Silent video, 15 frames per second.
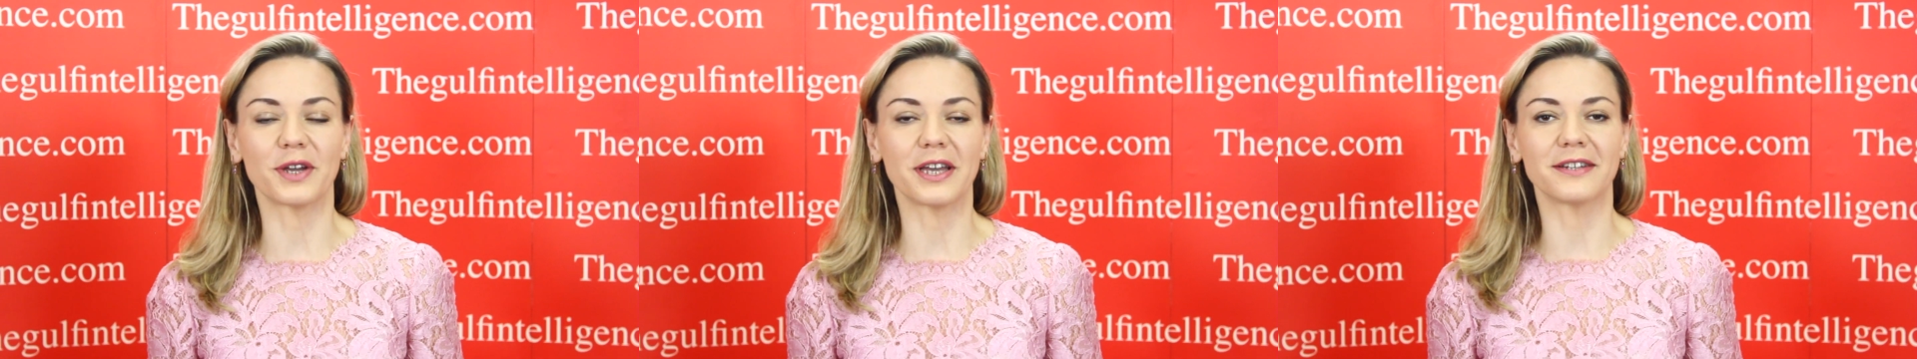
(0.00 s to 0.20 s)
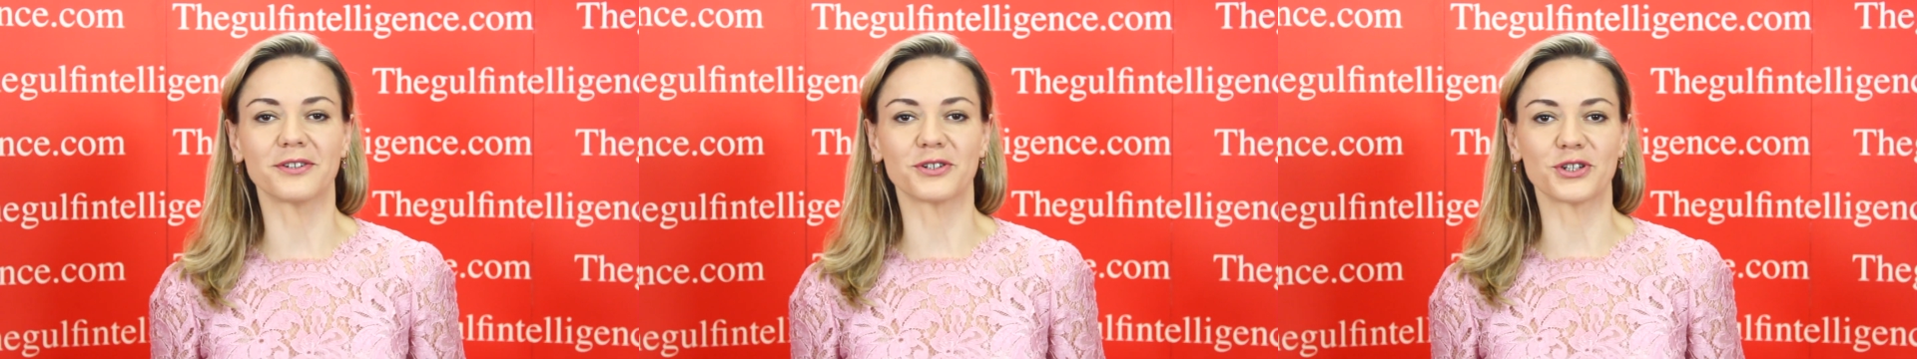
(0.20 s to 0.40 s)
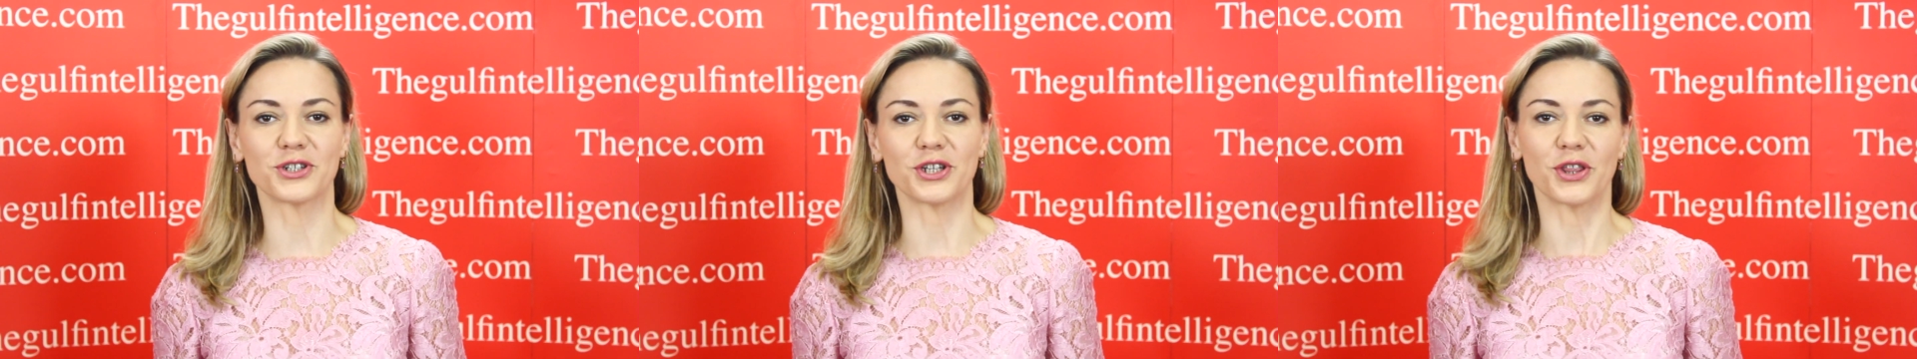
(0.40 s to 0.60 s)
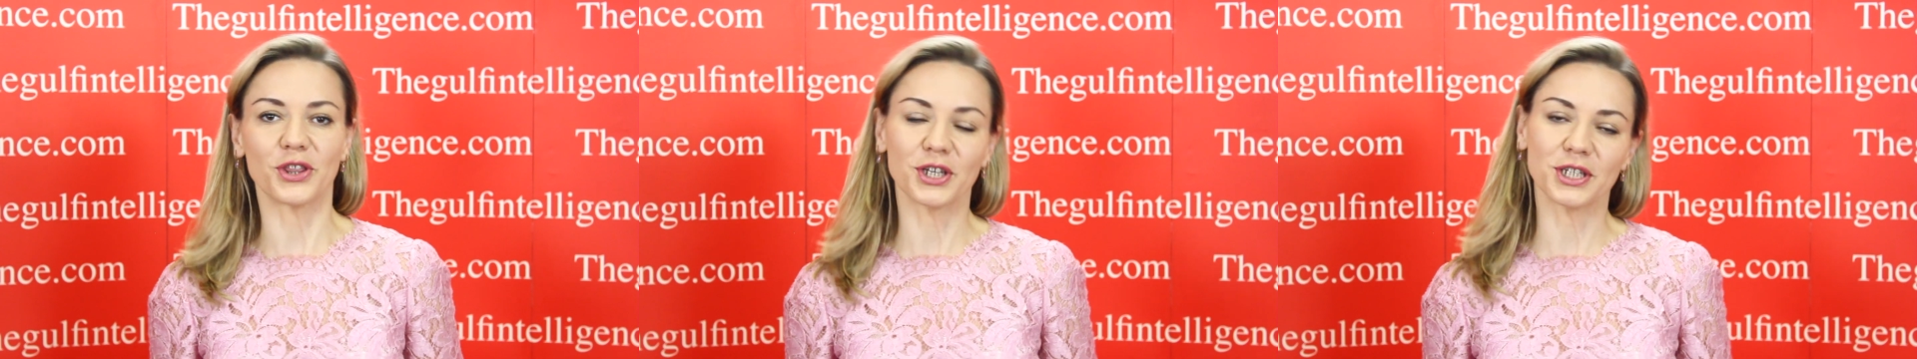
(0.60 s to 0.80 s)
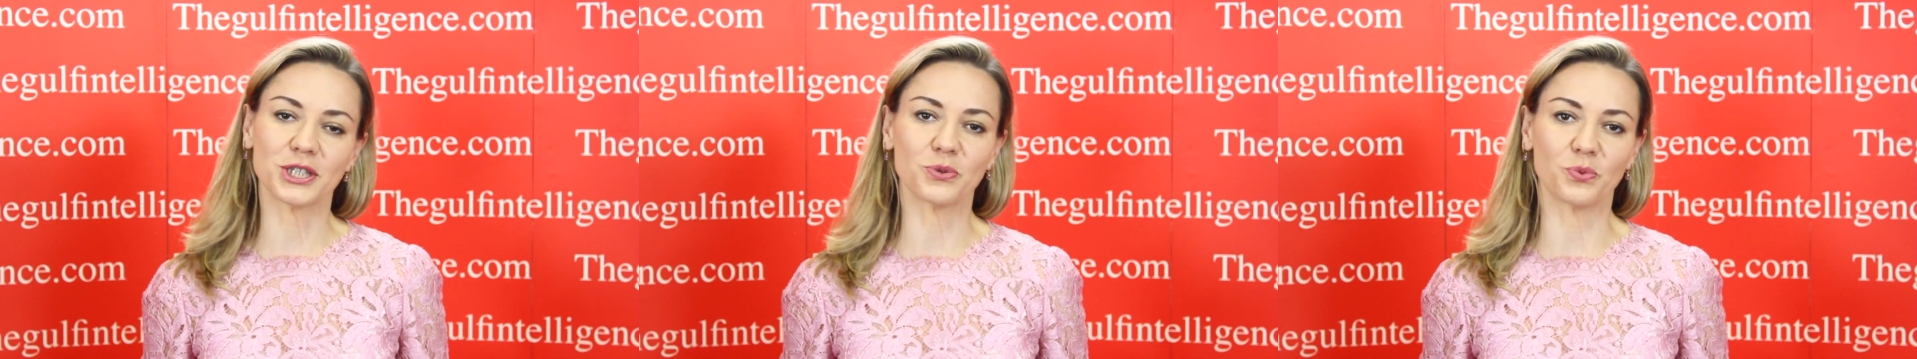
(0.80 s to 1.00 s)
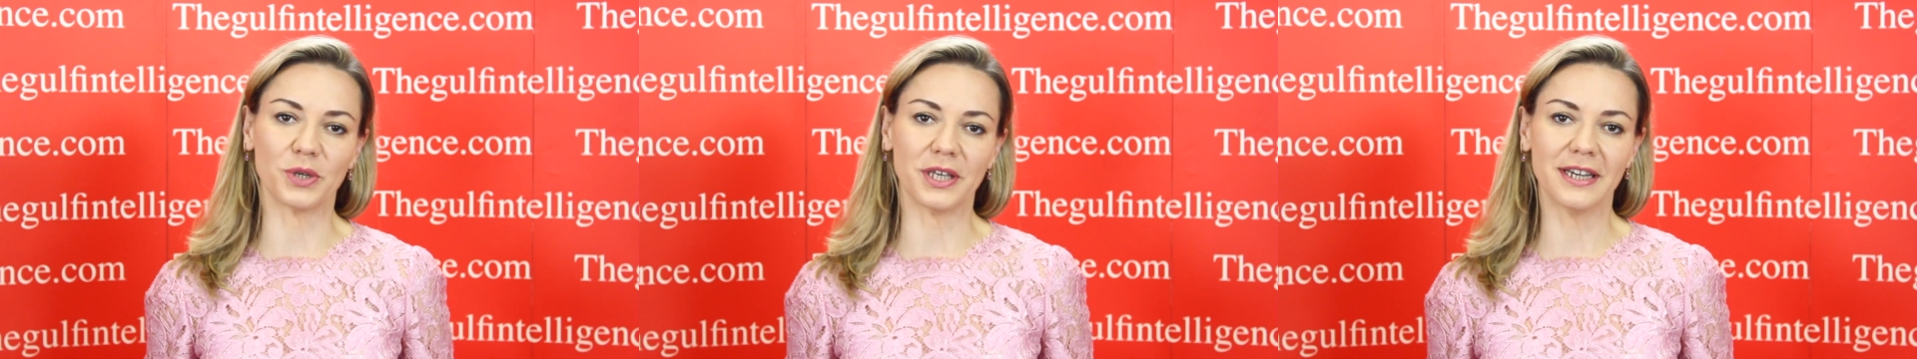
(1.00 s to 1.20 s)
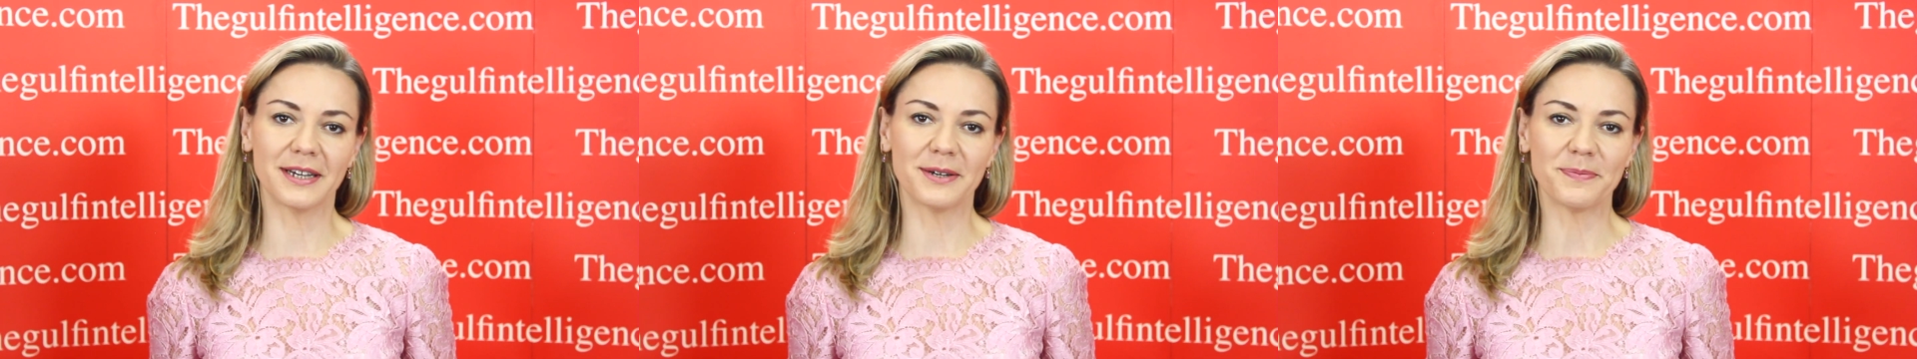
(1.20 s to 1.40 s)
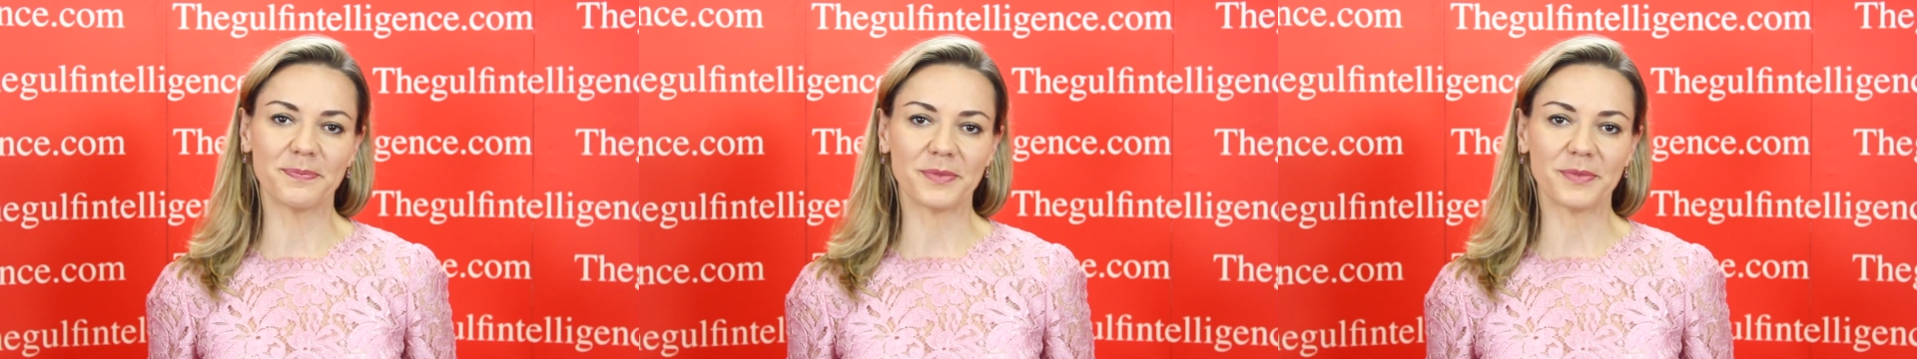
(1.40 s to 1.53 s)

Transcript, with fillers: energy this week.